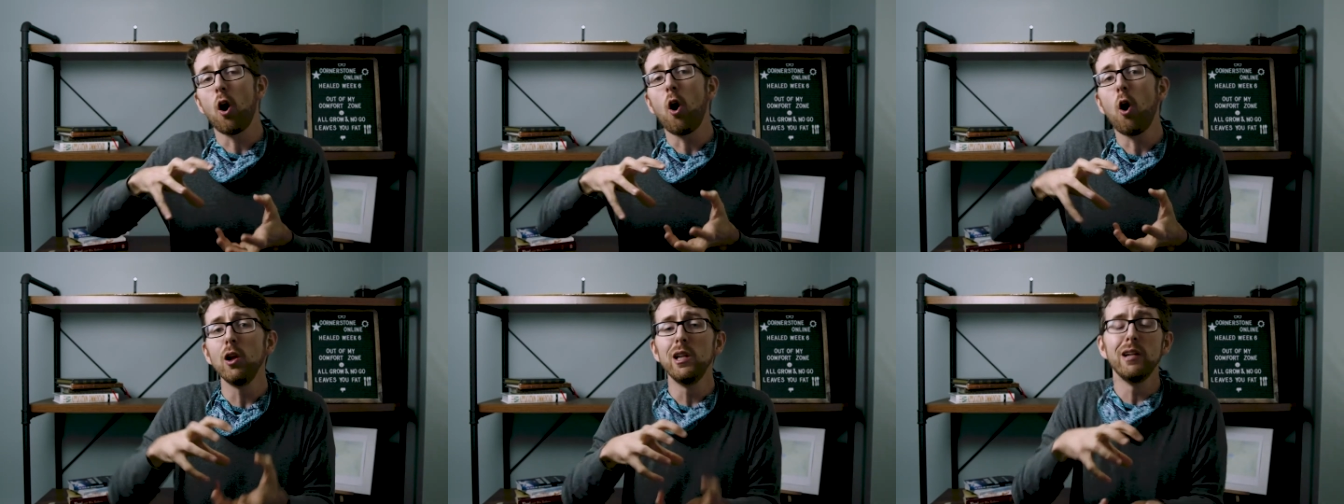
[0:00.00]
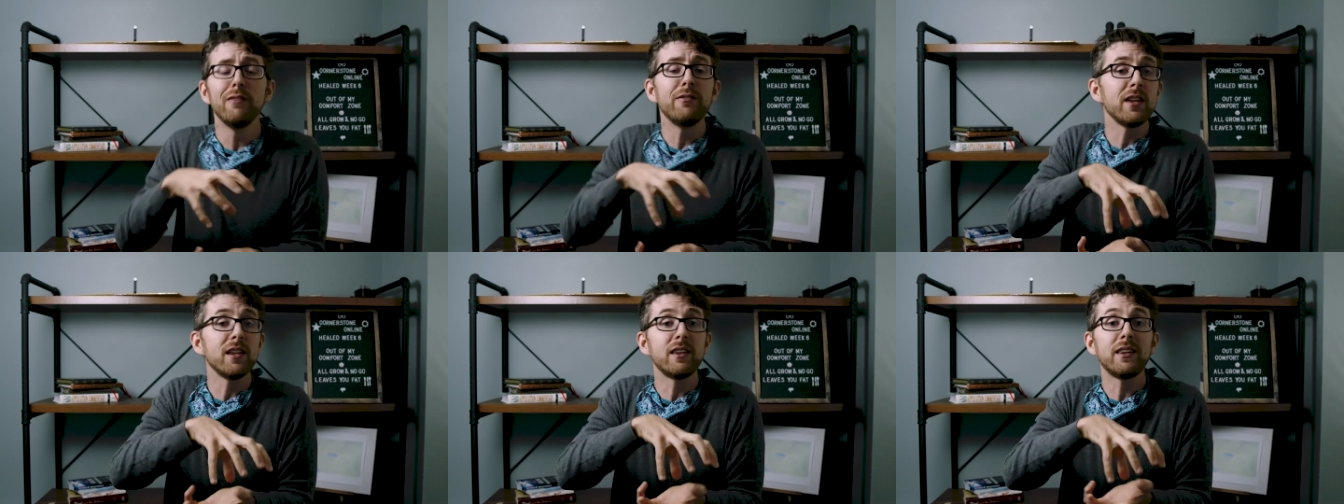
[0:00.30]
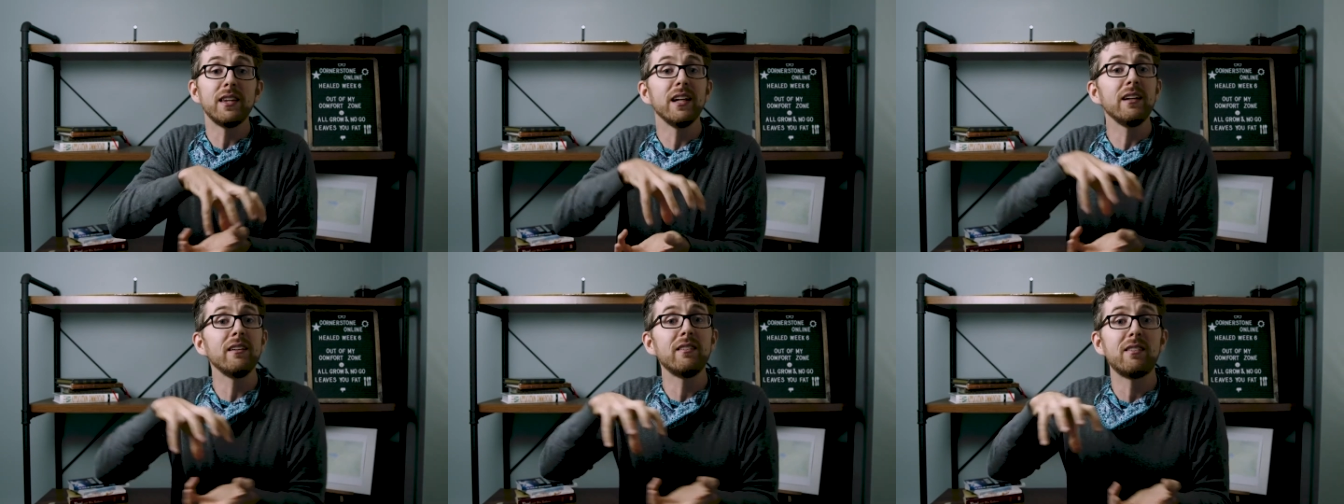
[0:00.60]
all of the
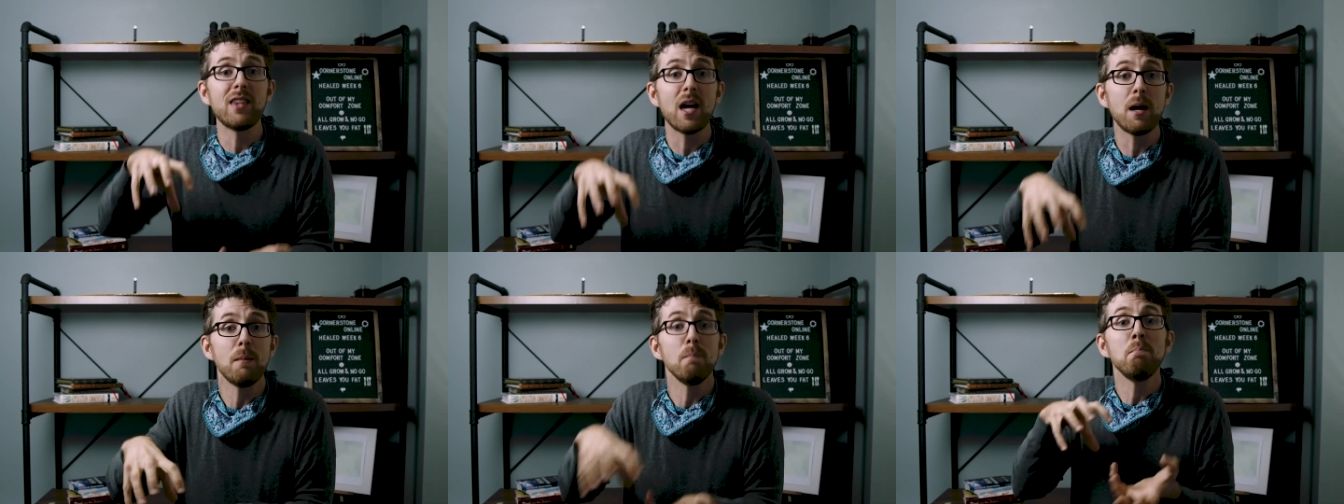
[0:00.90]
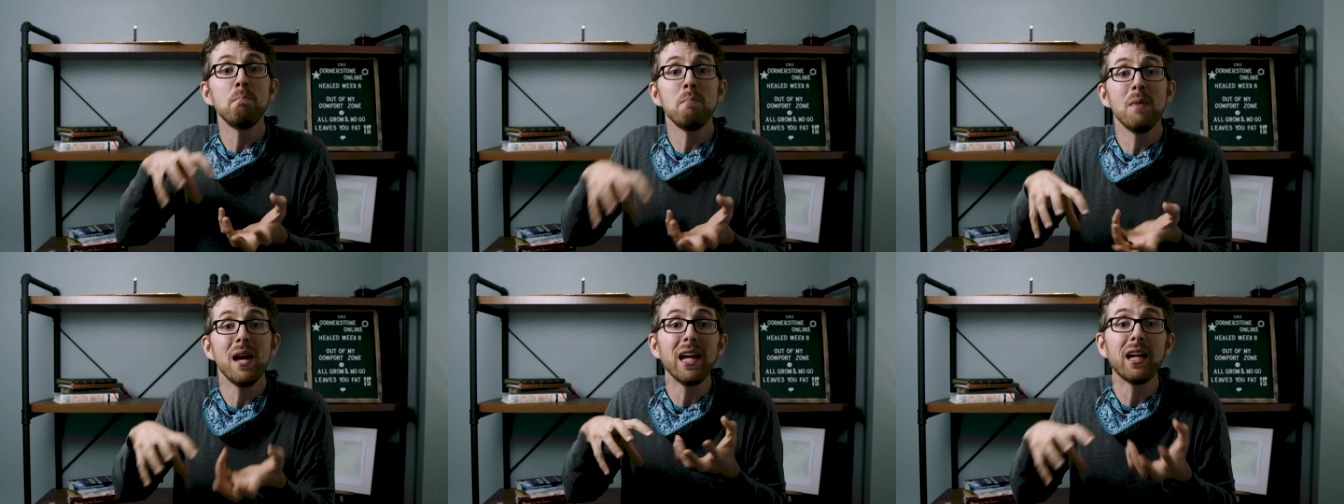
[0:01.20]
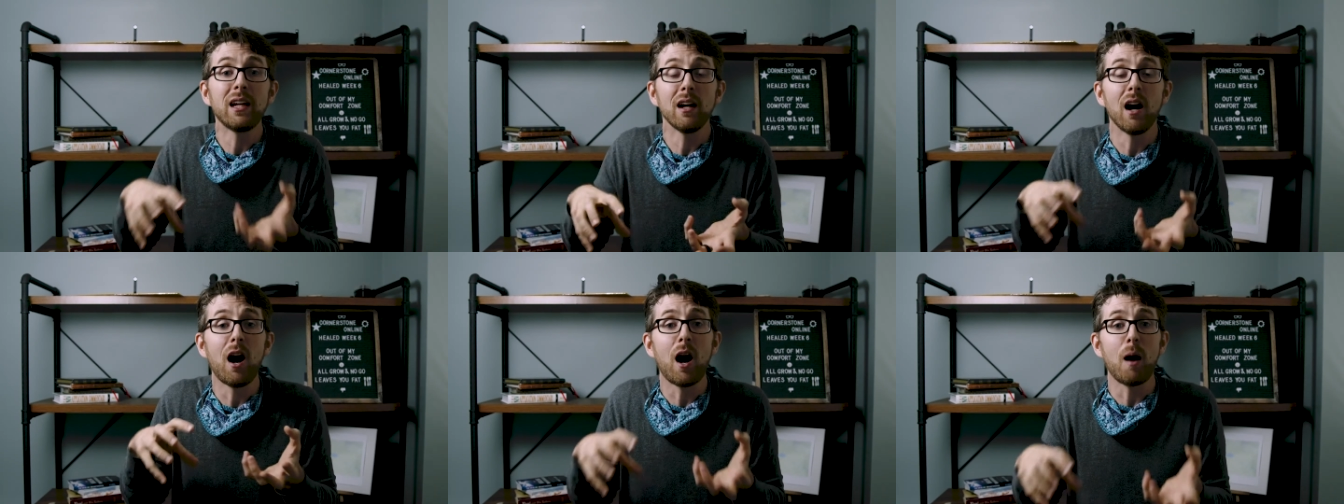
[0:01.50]
things that
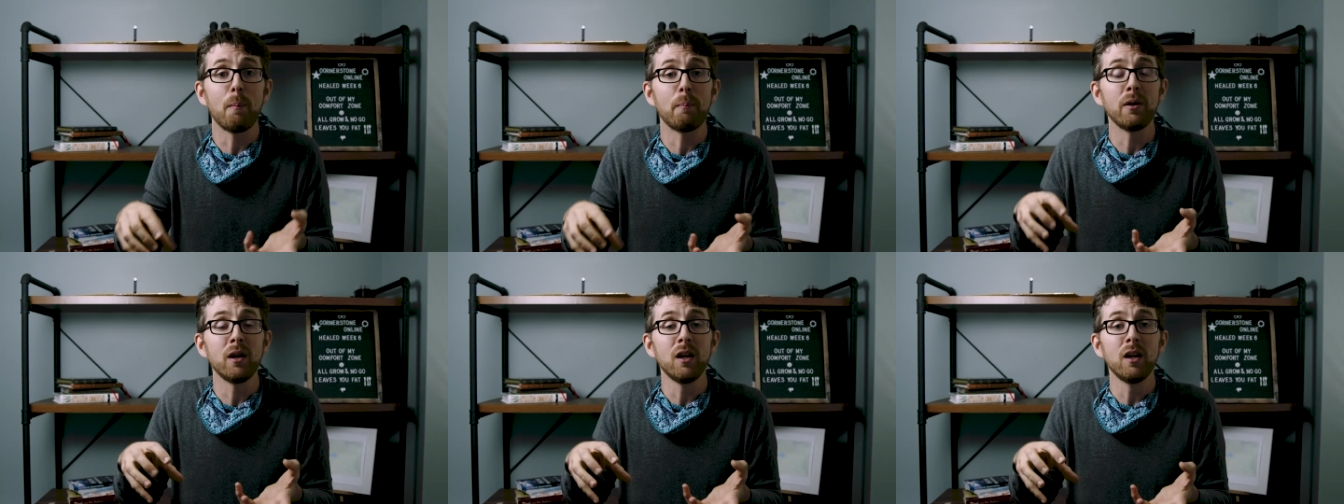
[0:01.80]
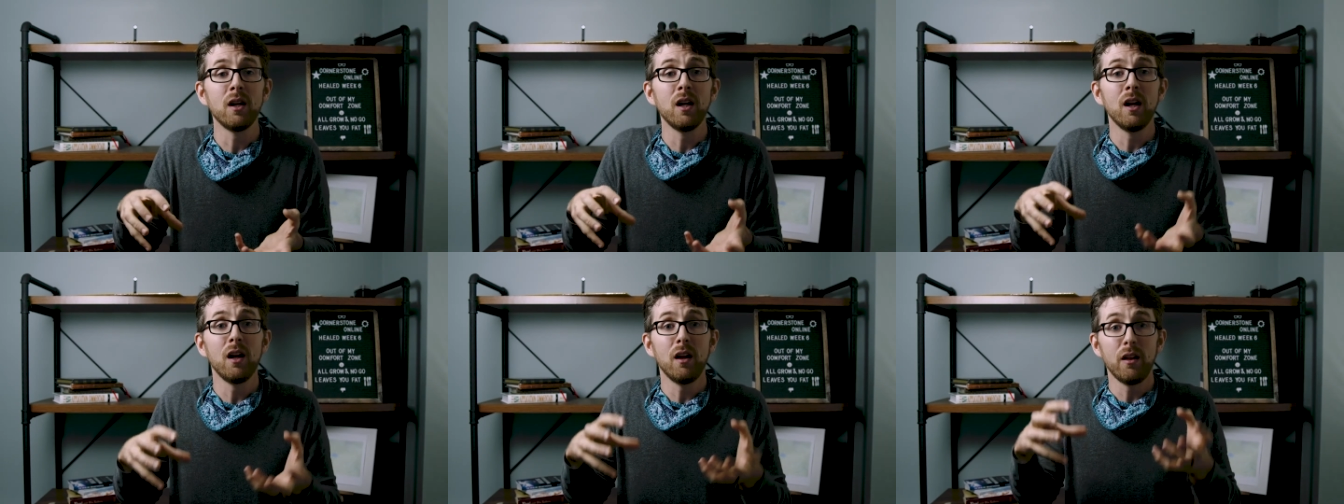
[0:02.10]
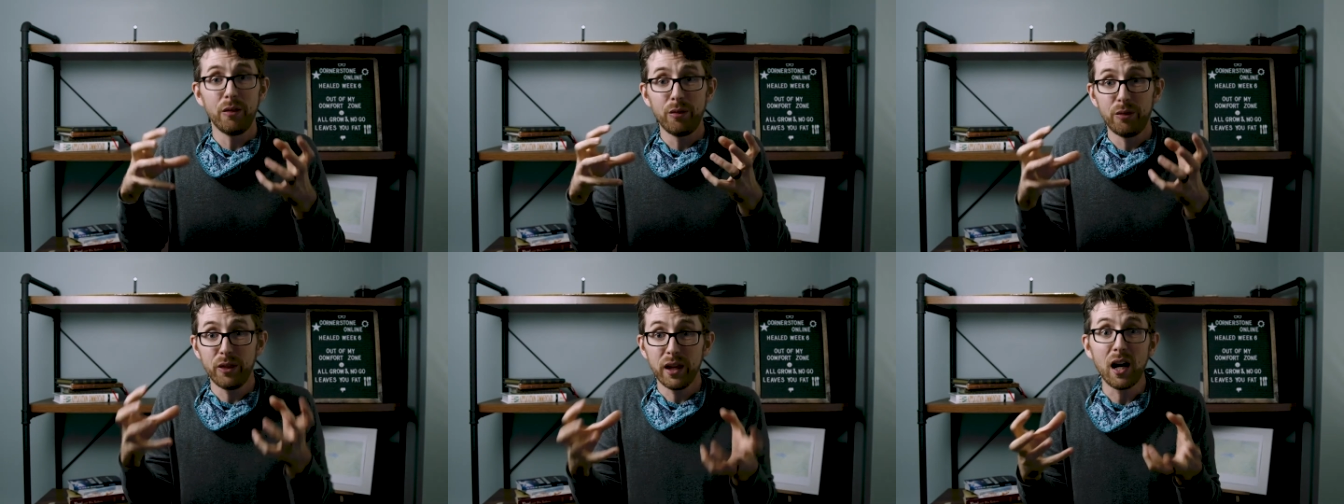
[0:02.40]
make up
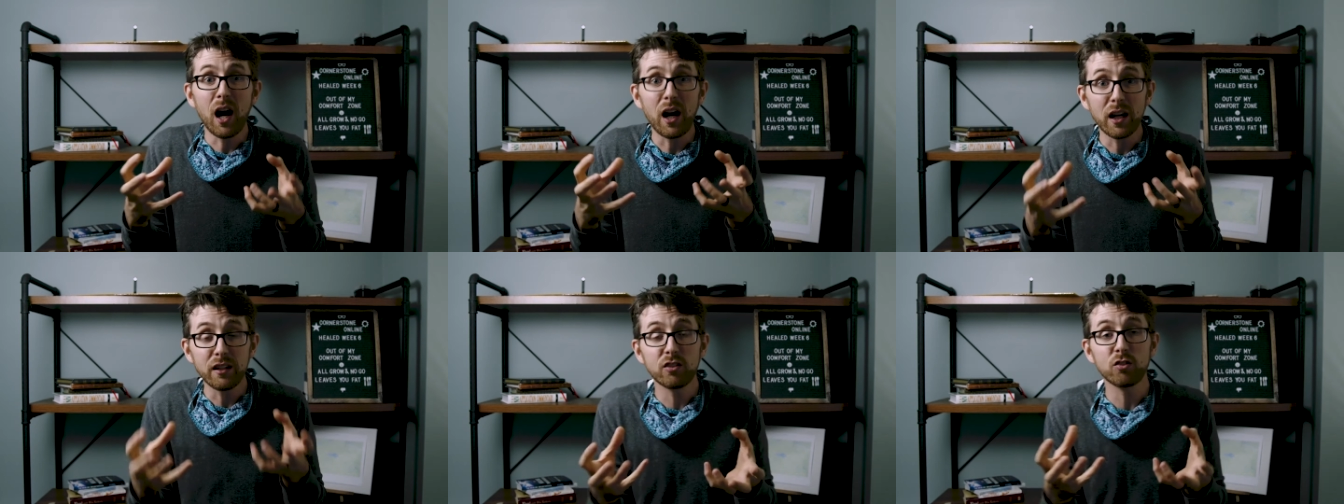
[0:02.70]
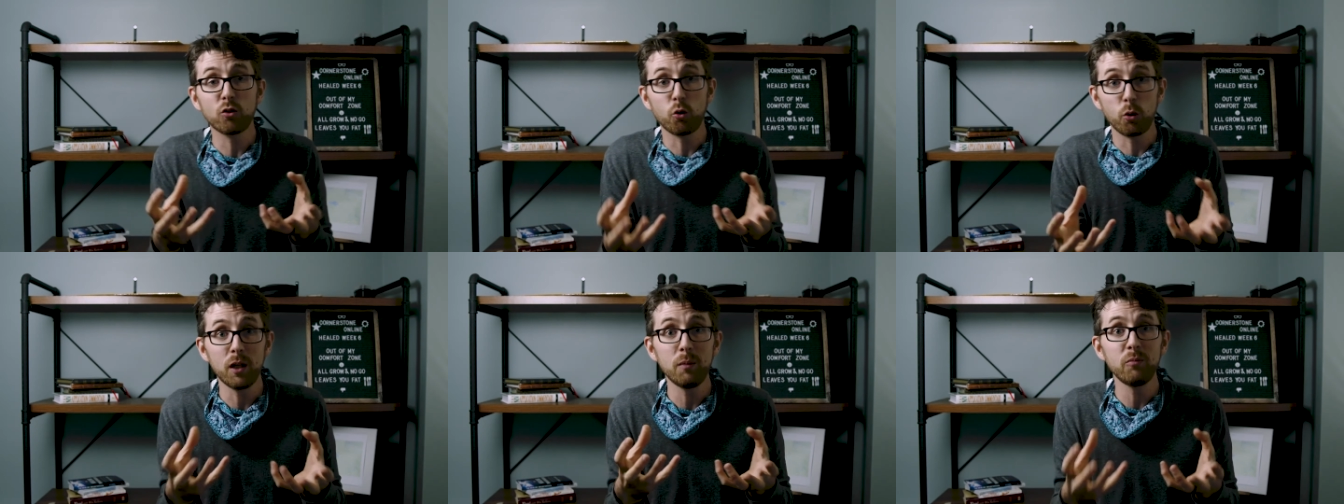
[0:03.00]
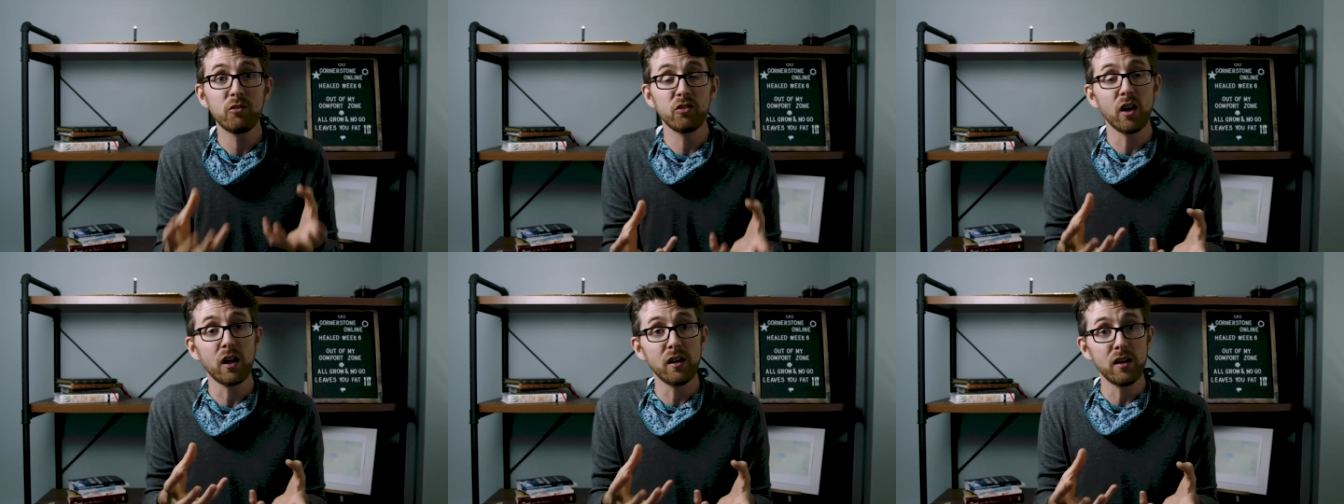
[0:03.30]
the ice cream
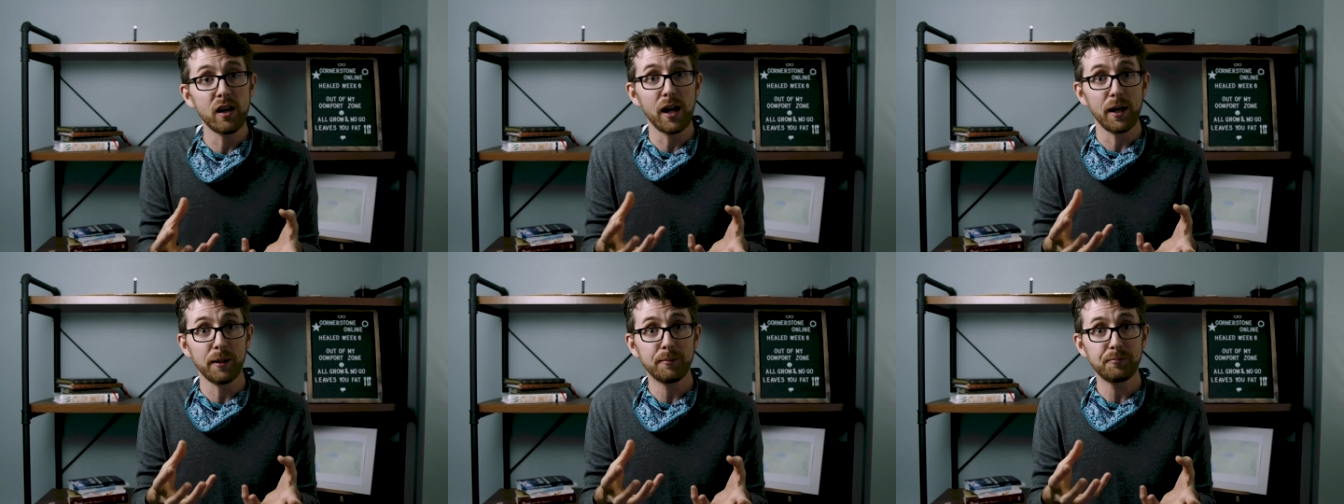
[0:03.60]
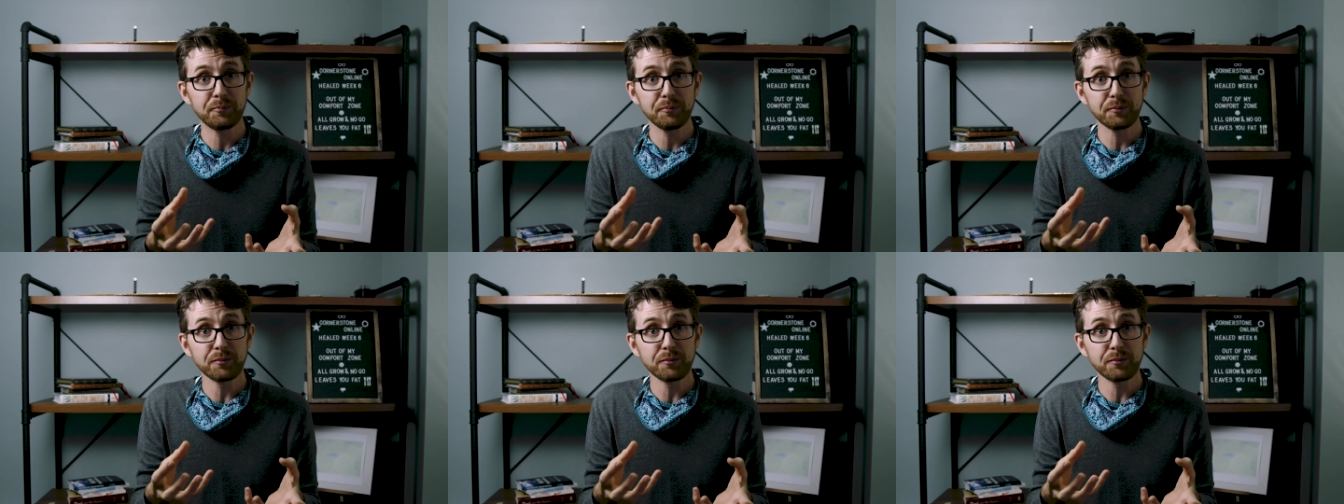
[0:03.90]
sundae.